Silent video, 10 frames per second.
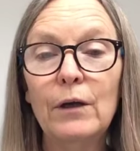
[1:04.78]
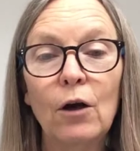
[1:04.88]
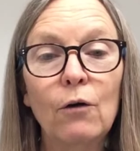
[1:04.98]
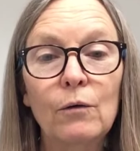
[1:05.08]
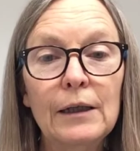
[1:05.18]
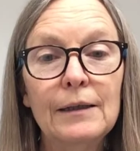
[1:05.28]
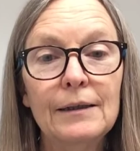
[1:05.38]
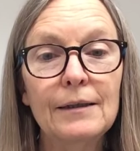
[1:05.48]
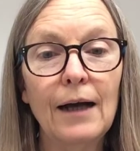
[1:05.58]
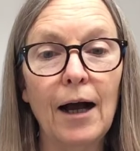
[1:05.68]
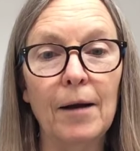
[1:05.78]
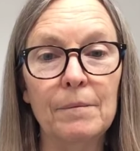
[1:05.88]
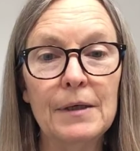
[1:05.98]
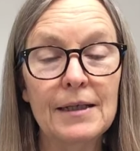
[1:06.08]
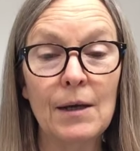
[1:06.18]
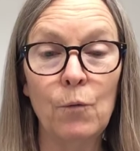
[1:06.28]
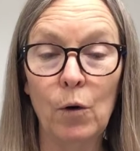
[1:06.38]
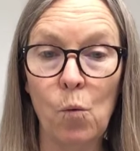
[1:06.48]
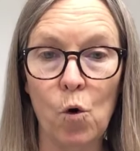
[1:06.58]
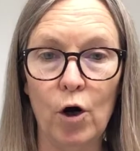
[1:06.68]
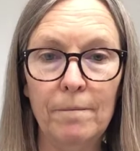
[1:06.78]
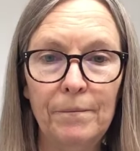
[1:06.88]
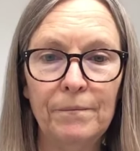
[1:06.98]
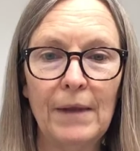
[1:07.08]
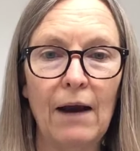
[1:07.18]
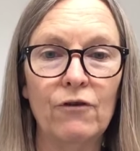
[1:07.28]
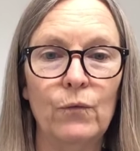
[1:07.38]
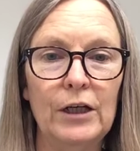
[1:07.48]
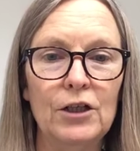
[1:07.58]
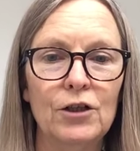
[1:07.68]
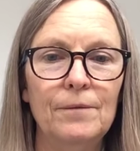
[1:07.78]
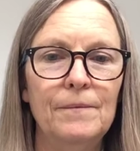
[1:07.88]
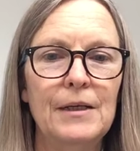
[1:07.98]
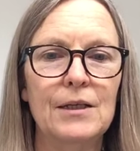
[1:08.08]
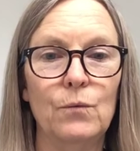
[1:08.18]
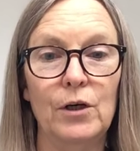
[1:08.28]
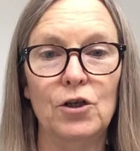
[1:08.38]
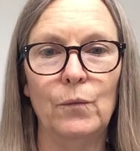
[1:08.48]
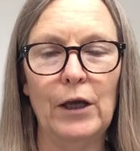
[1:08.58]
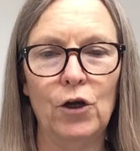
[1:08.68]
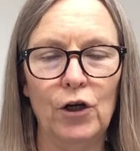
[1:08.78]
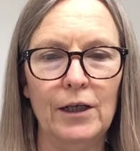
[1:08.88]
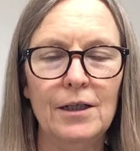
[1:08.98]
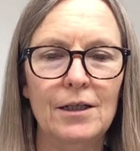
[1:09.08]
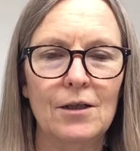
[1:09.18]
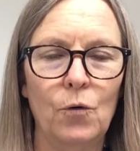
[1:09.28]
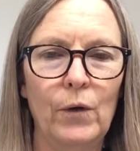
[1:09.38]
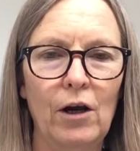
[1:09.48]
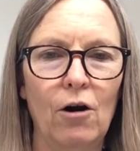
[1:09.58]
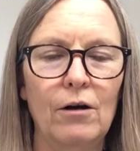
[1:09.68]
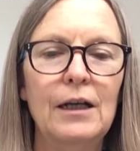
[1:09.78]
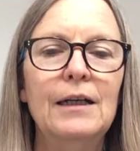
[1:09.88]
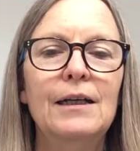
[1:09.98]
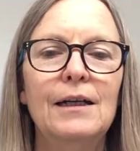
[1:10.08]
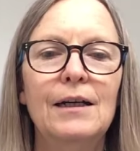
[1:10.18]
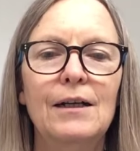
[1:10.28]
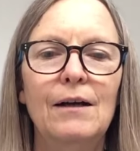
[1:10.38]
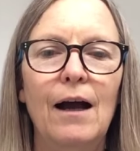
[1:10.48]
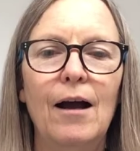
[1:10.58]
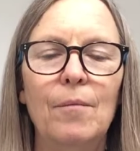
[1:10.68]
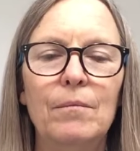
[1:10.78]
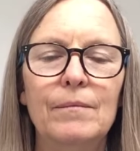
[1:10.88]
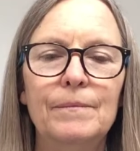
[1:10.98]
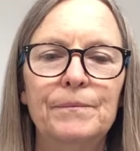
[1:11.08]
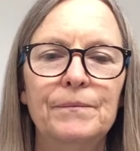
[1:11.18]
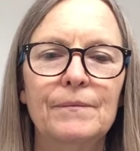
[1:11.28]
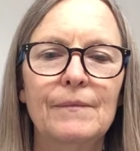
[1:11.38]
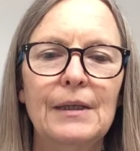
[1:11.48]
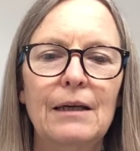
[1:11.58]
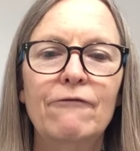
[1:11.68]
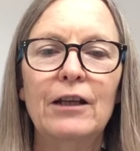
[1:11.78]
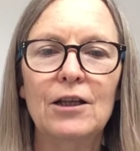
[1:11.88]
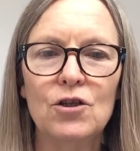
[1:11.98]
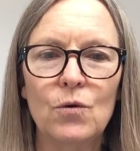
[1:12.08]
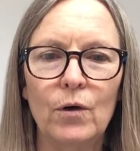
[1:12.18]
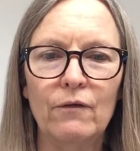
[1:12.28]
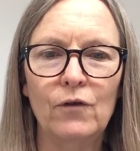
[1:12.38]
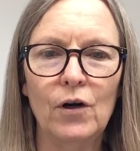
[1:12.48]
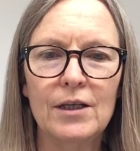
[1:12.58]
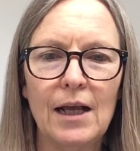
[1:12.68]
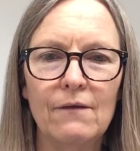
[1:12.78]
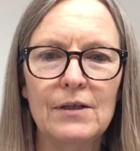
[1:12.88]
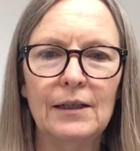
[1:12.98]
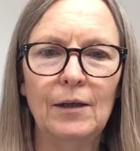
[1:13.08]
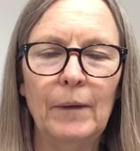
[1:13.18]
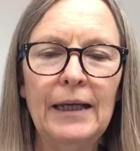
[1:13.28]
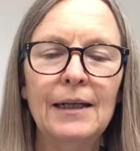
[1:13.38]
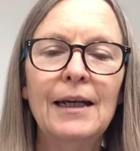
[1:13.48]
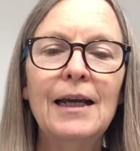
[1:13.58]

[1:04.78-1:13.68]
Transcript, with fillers: we go um, somewhere warm every winter. This winter we couldn't, so we are um, feeling sorry for ourselves a little bit.